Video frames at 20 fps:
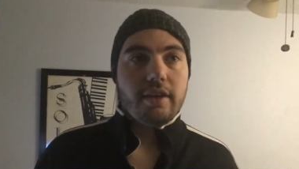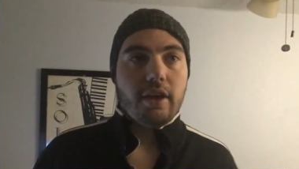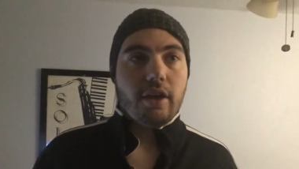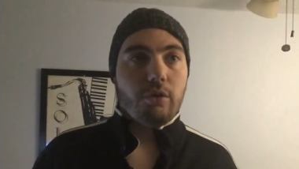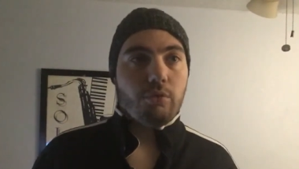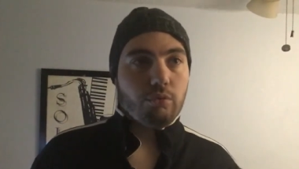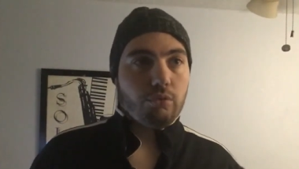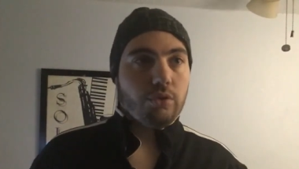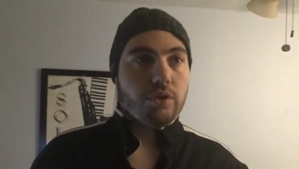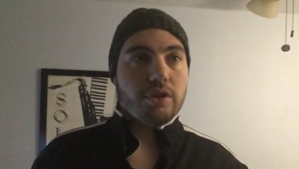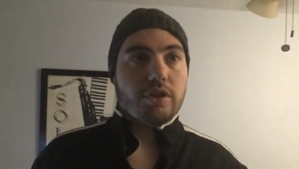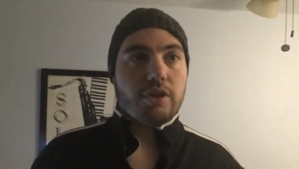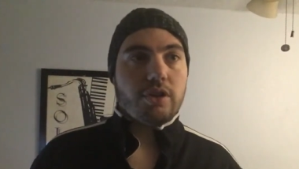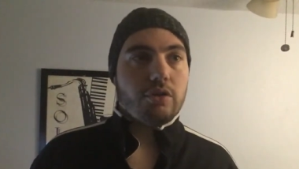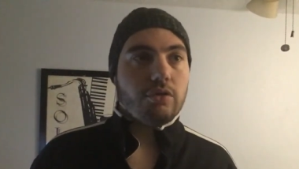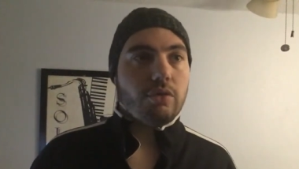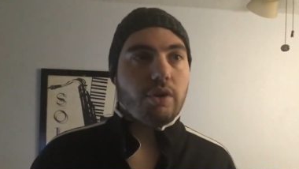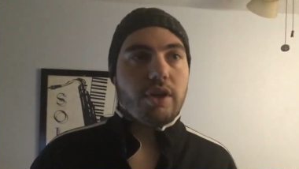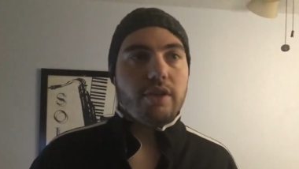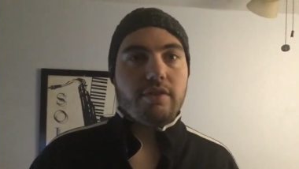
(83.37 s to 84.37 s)
a really
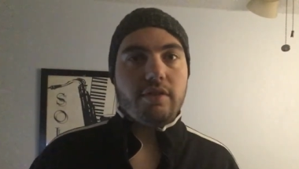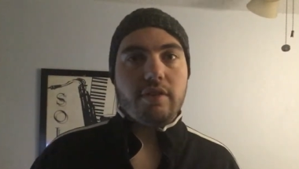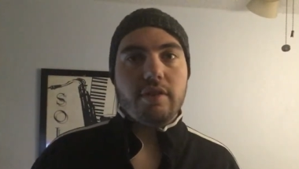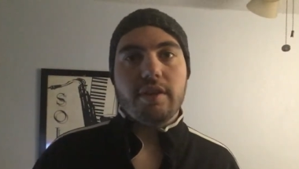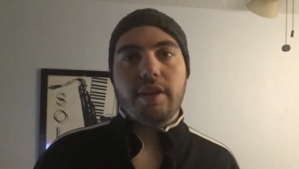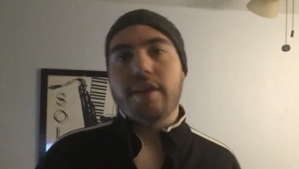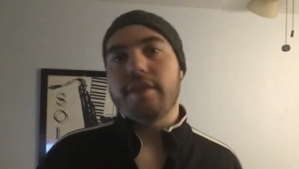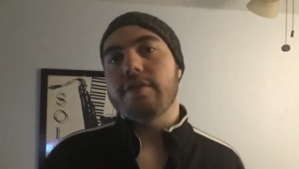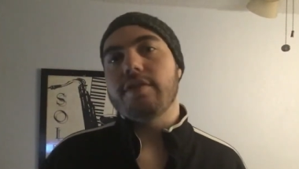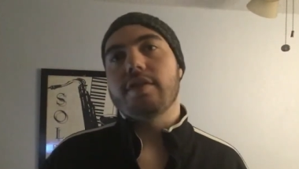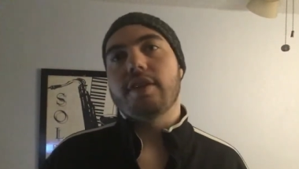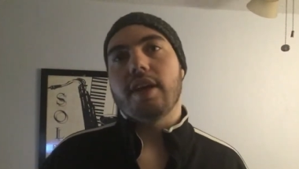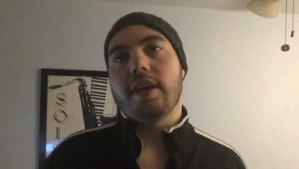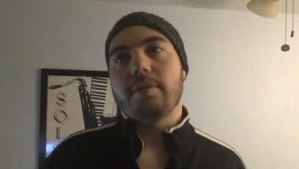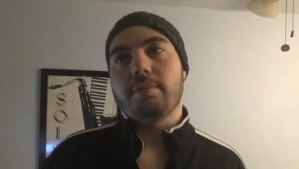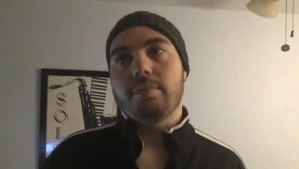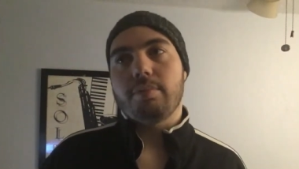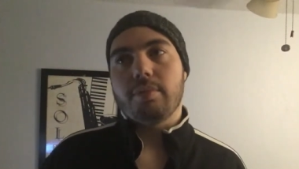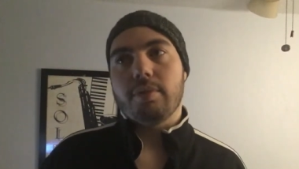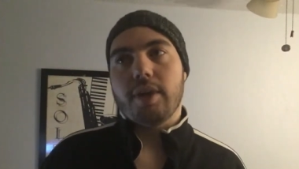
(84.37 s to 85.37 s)
crazy
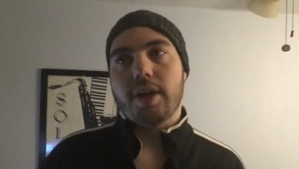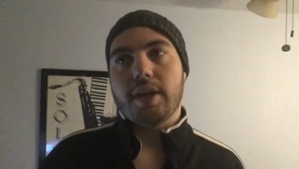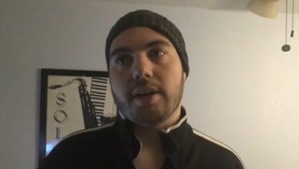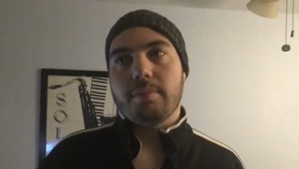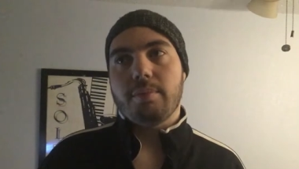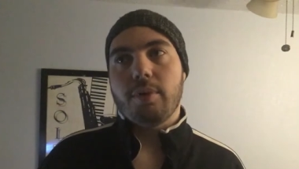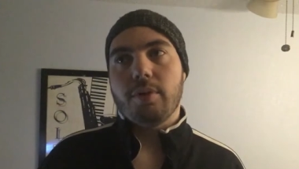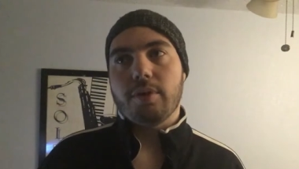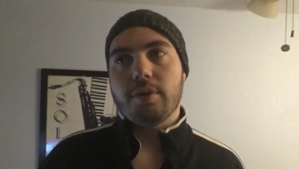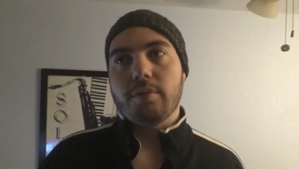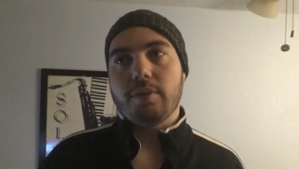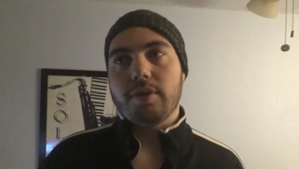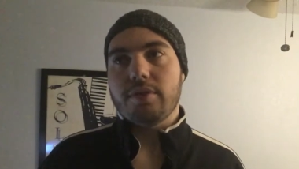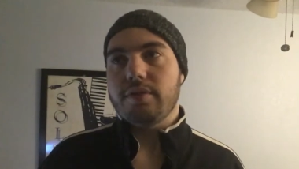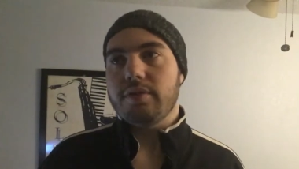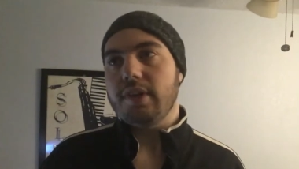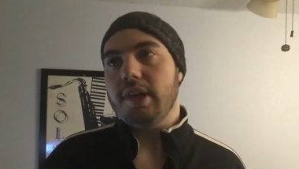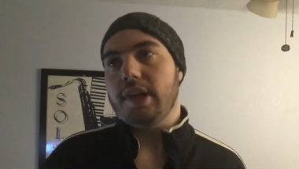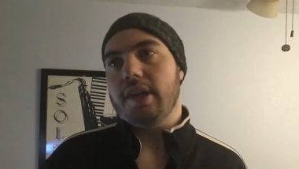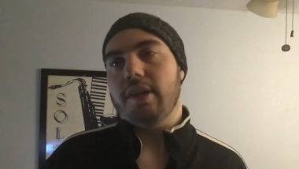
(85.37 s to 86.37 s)
landscape like Pokemon
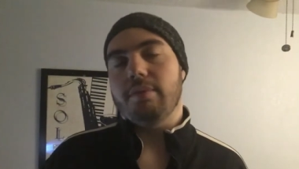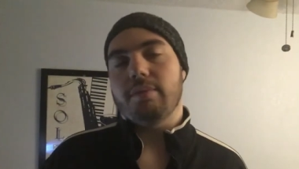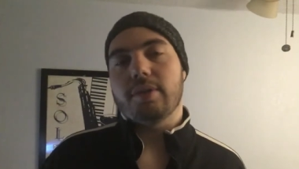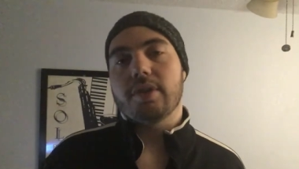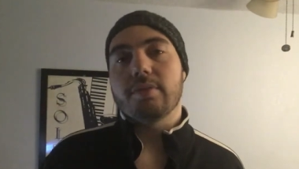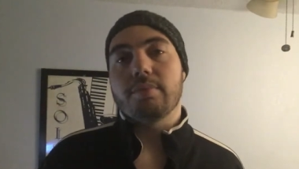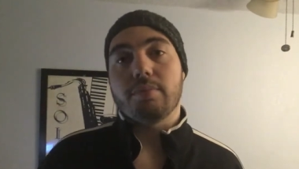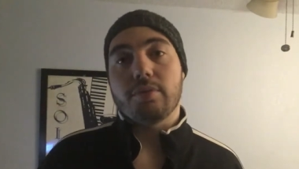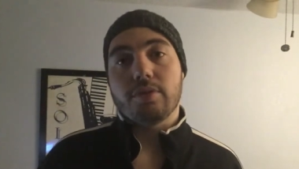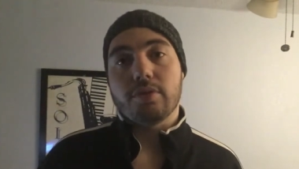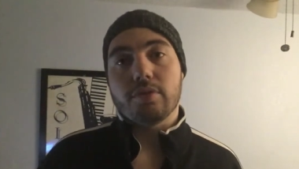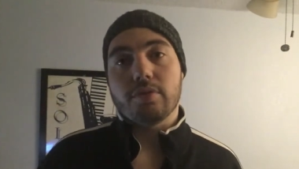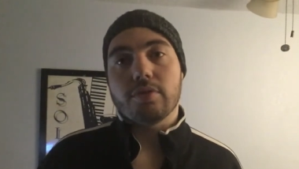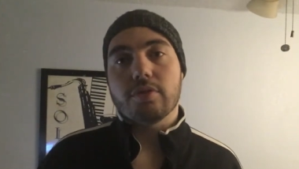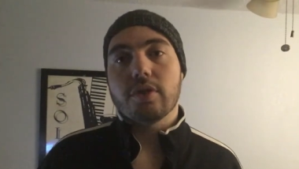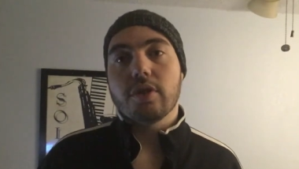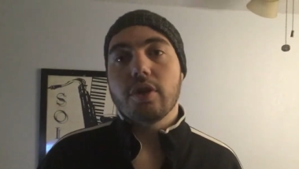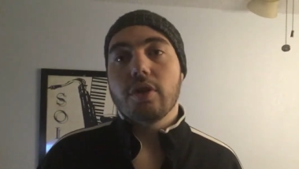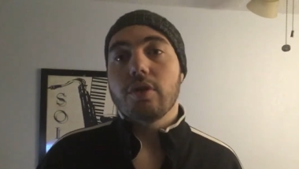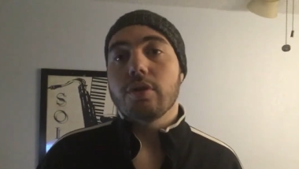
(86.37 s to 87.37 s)
Stadium can produce,
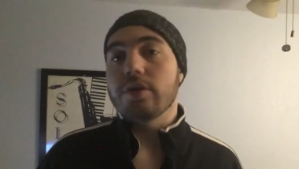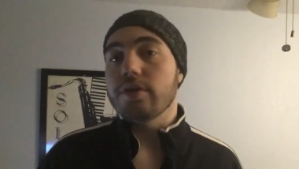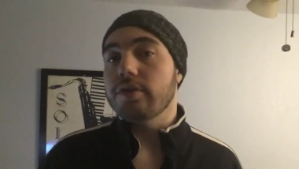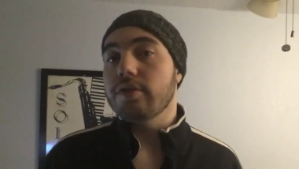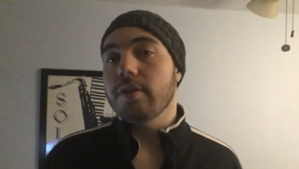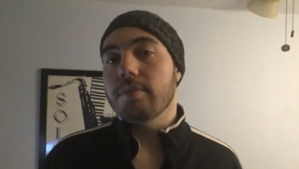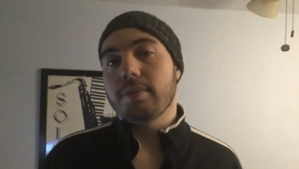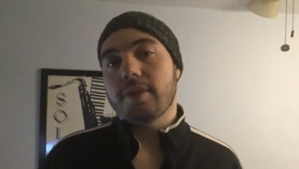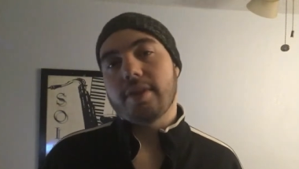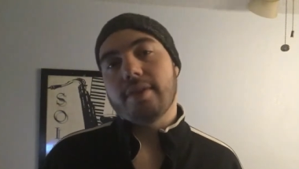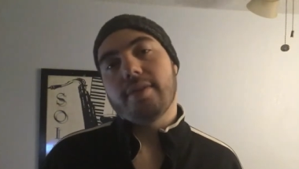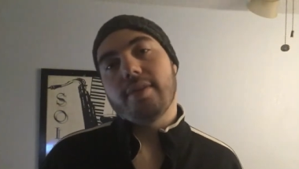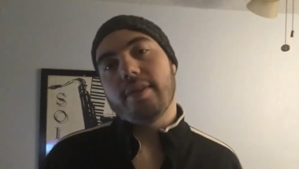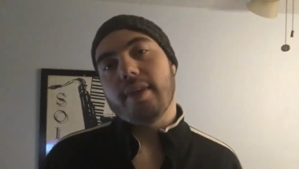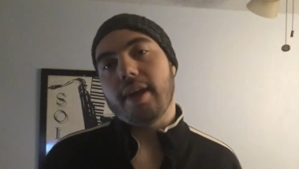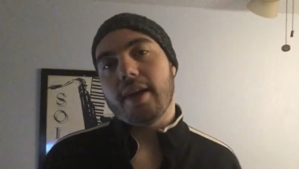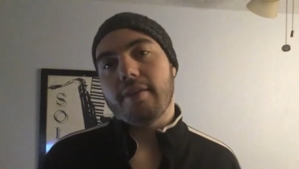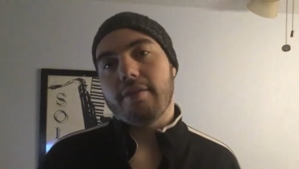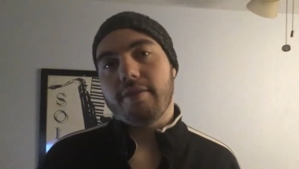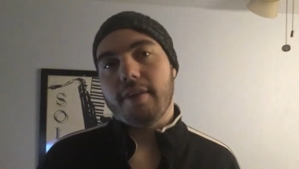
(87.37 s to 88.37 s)
or something to
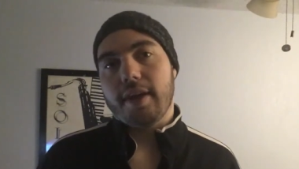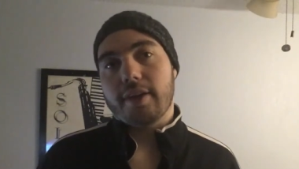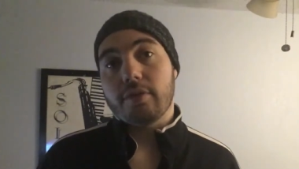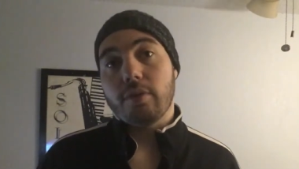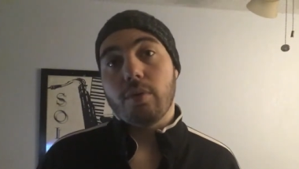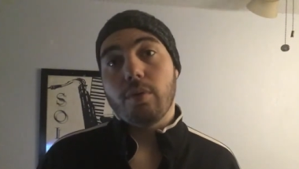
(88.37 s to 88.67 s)
that effect.